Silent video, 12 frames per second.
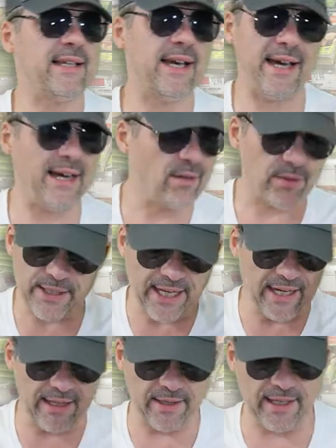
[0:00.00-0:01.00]
I, I, don't
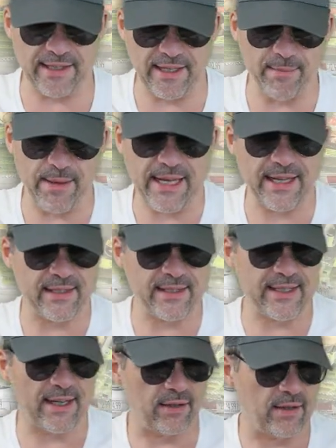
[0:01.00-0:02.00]
get it. Like, they make it
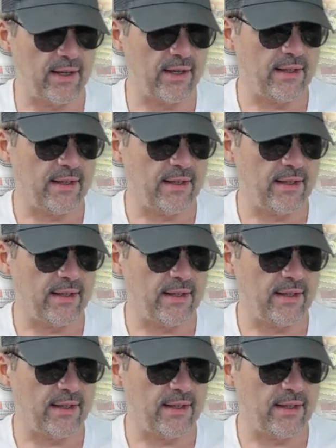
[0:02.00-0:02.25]
sound,